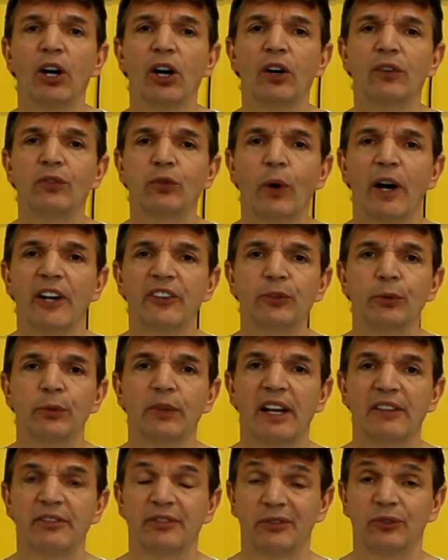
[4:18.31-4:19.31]
otherwise you
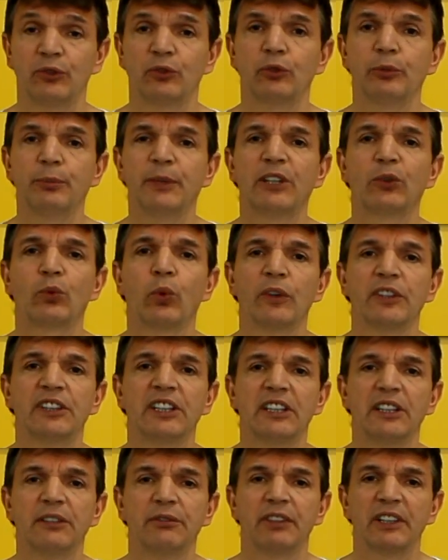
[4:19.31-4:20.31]
will have too big
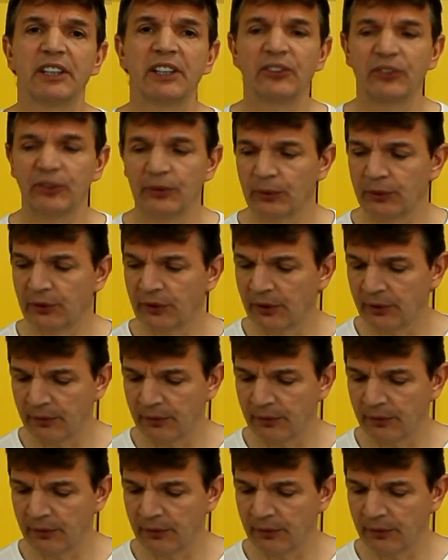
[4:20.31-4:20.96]
quantity very soon.